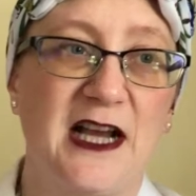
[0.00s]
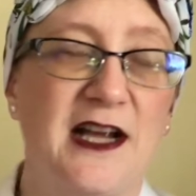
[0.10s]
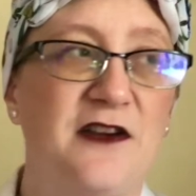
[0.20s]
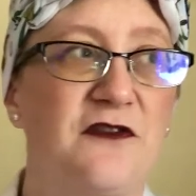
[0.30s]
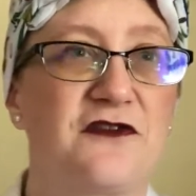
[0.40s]
I
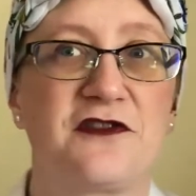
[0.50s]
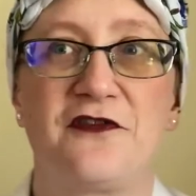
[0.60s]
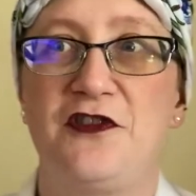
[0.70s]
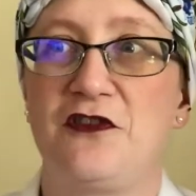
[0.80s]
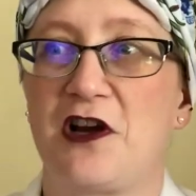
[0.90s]
know there's a
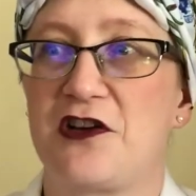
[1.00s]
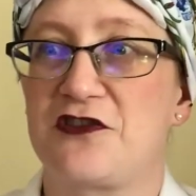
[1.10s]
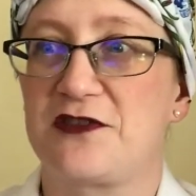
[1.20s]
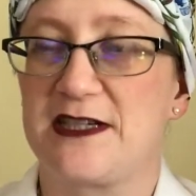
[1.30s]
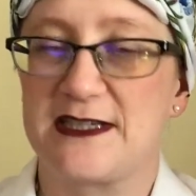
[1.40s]
few
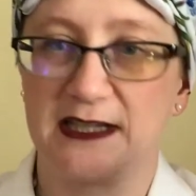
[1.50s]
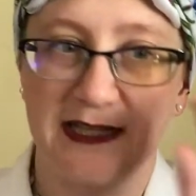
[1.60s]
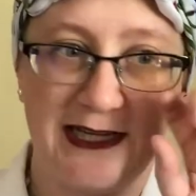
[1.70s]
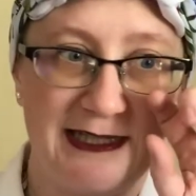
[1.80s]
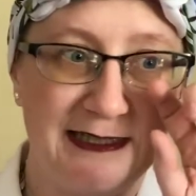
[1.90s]
countries the
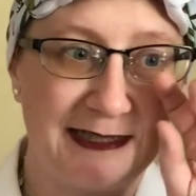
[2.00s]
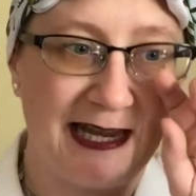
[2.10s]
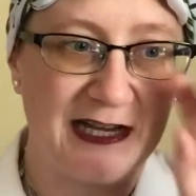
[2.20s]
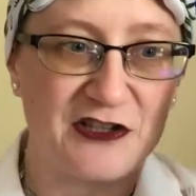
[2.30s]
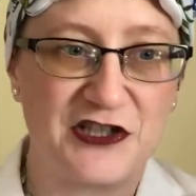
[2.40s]
ladies
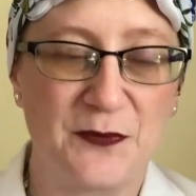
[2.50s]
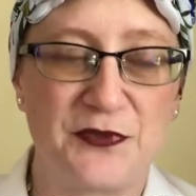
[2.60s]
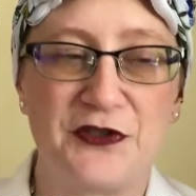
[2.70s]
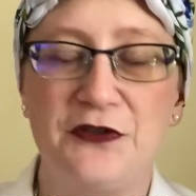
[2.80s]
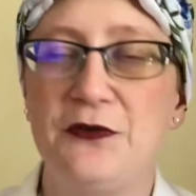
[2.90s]
can't ship
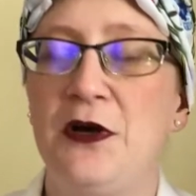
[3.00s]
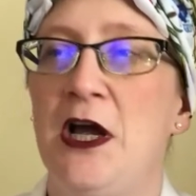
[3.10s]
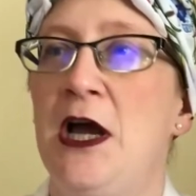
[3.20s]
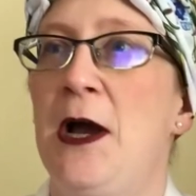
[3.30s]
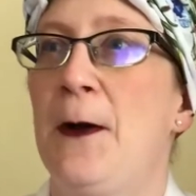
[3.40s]
to,
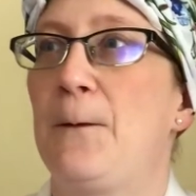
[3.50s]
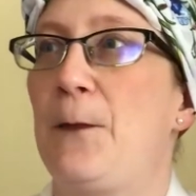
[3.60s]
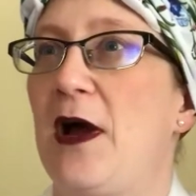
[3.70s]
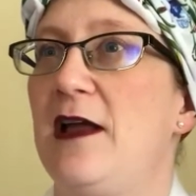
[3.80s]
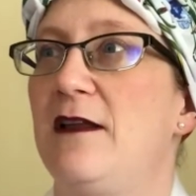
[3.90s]

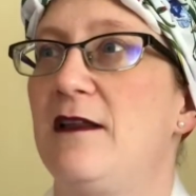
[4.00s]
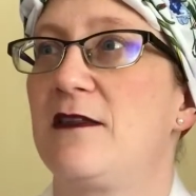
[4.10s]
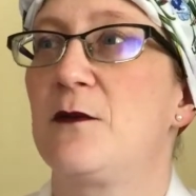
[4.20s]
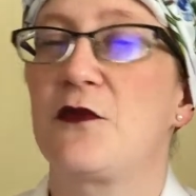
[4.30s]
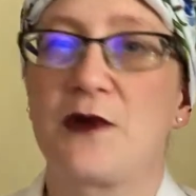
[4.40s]
but
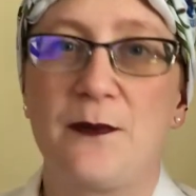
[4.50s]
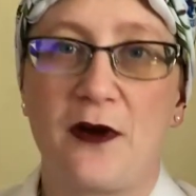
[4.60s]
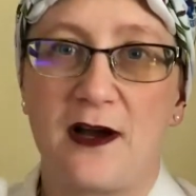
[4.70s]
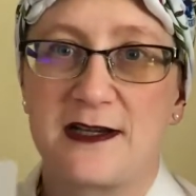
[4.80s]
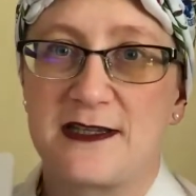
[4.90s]
the Marie
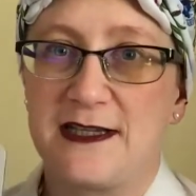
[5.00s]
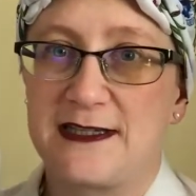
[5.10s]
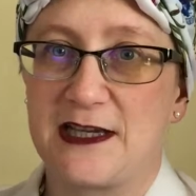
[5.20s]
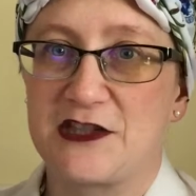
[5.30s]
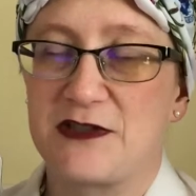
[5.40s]
box, the
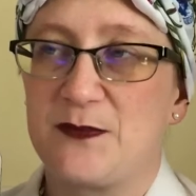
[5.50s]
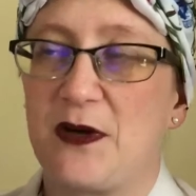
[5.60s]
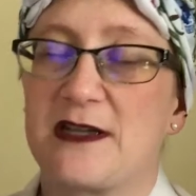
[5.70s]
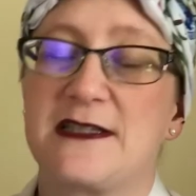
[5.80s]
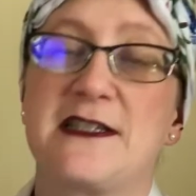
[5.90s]
accessories
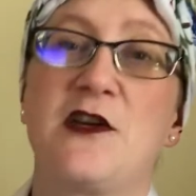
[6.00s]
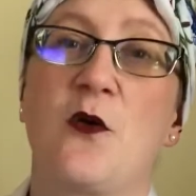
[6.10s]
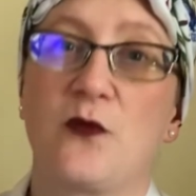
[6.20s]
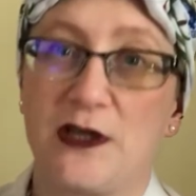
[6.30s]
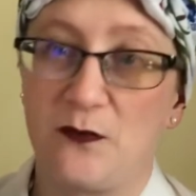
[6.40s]
box, is the
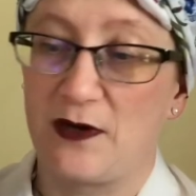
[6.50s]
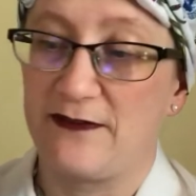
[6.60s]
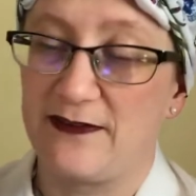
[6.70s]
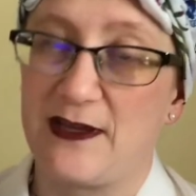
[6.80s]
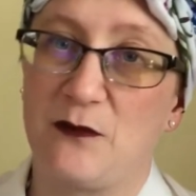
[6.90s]
only one
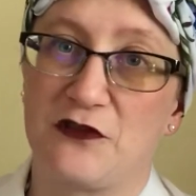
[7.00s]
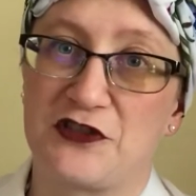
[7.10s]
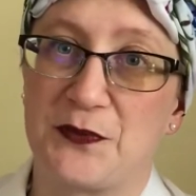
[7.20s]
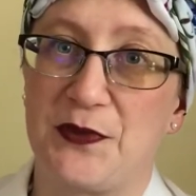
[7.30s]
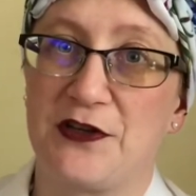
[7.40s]
that they will
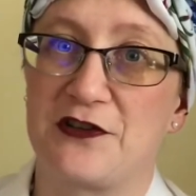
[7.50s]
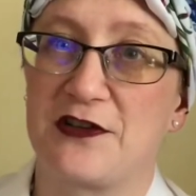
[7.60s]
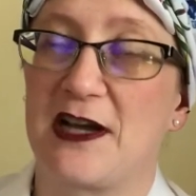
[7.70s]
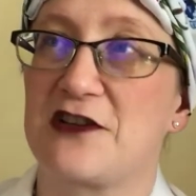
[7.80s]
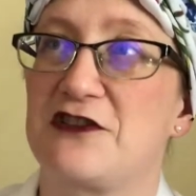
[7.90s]
ship
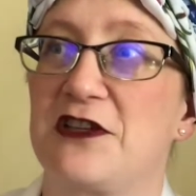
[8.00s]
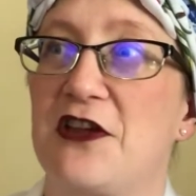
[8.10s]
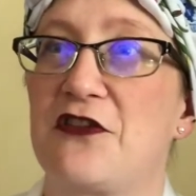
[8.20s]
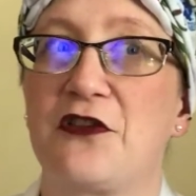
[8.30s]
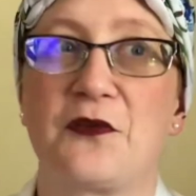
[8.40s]
internationally.
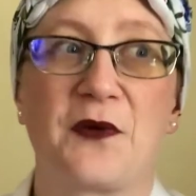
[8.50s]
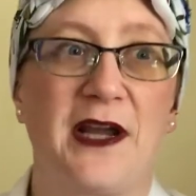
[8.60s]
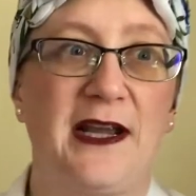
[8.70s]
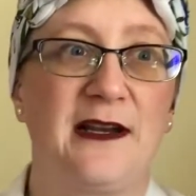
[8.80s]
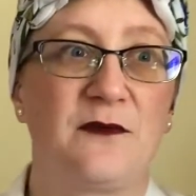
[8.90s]
The
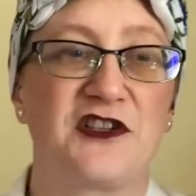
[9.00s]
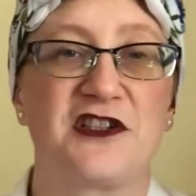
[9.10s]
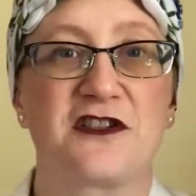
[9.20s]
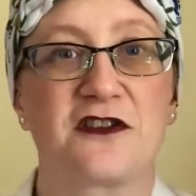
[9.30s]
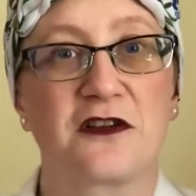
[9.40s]
Lorraine, which
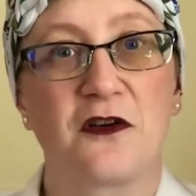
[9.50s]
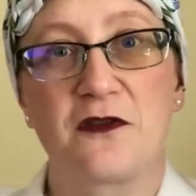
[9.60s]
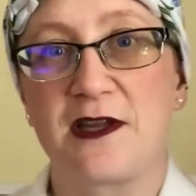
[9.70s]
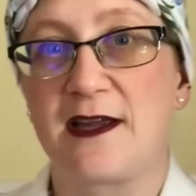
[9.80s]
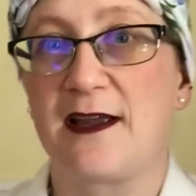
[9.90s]
is the
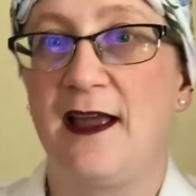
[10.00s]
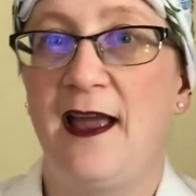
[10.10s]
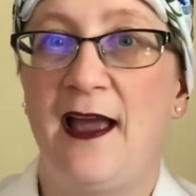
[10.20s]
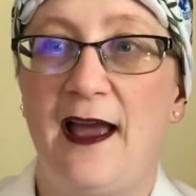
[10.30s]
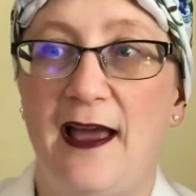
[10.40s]
clothing
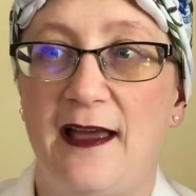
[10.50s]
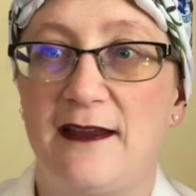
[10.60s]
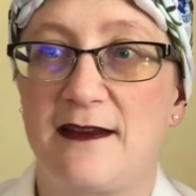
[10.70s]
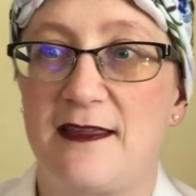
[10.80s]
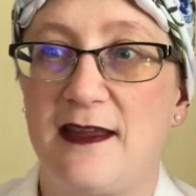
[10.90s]

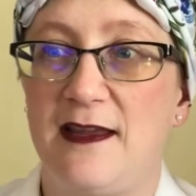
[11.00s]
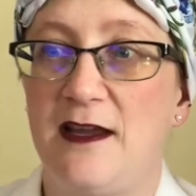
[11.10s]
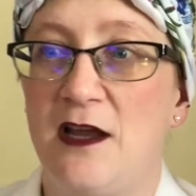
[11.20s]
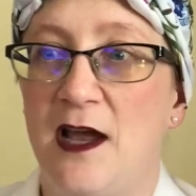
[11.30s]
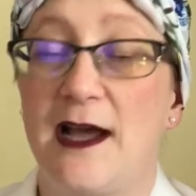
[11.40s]
and
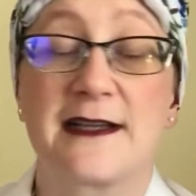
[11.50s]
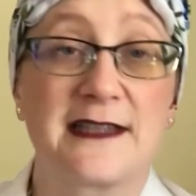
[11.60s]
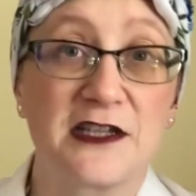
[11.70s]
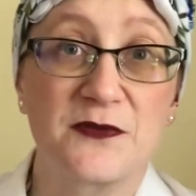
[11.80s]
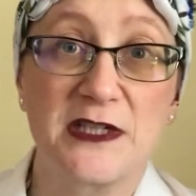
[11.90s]
the
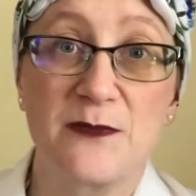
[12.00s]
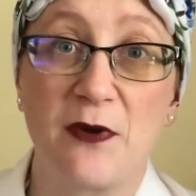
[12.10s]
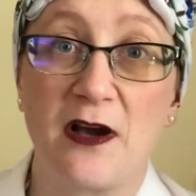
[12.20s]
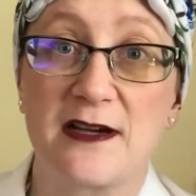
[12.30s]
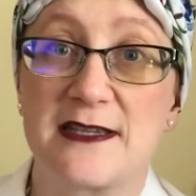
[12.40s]
accessories
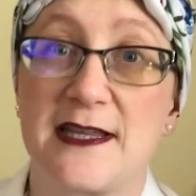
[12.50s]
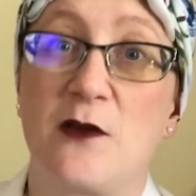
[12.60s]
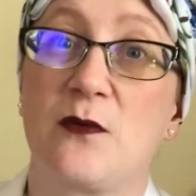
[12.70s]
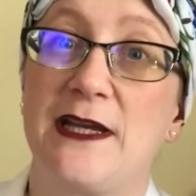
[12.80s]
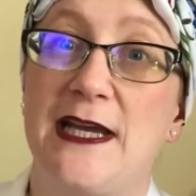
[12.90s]
box, they
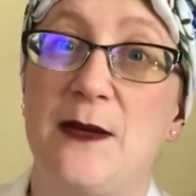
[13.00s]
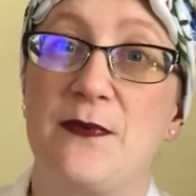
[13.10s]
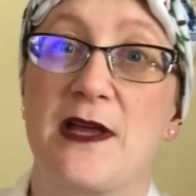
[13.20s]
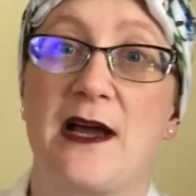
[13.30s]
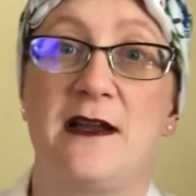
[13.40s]
only keep
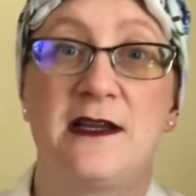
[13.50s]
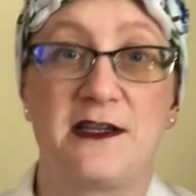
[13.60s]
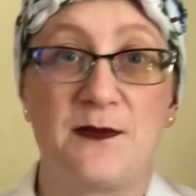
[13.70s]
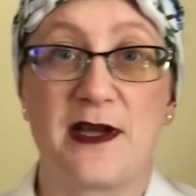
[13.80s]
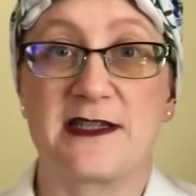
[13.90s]
that
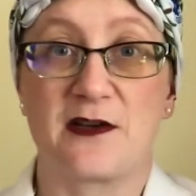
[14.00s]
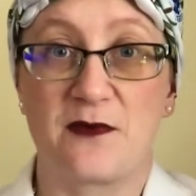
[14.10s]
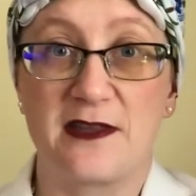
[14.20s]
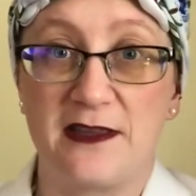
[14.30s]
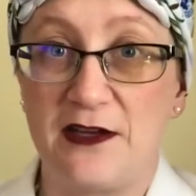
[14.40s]
domestic
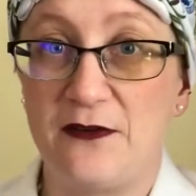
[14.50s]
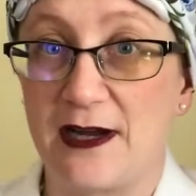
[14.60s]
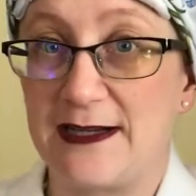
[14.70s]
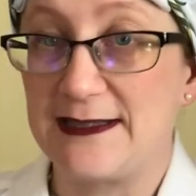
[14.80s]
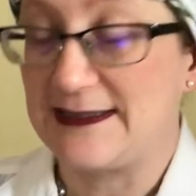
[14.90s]
within the
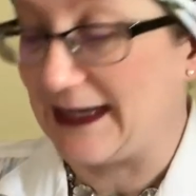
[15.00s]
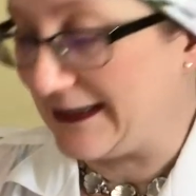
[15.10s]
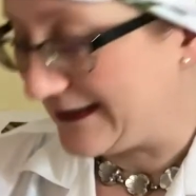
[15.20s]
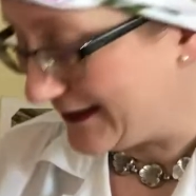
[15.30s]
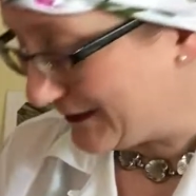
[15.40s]
United States.